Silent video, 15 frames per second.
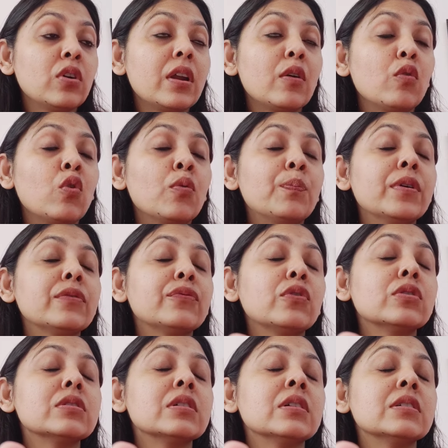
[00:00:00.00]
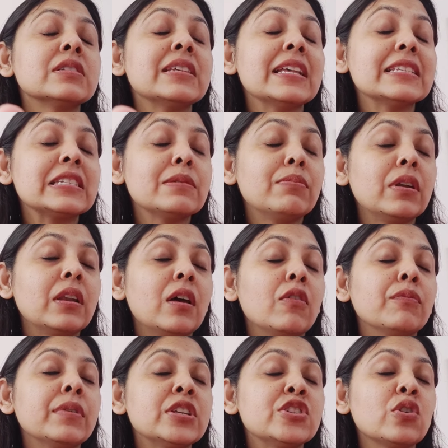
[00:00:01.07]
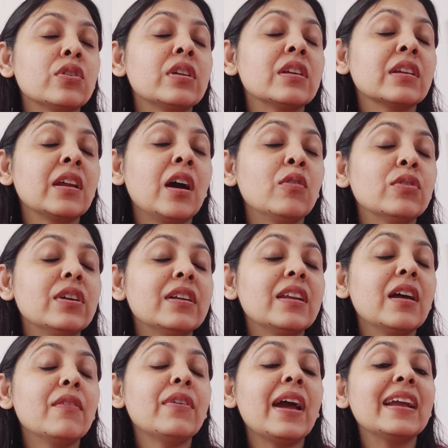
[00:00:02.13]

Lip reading: you are open for sensible love, mature and grounded love,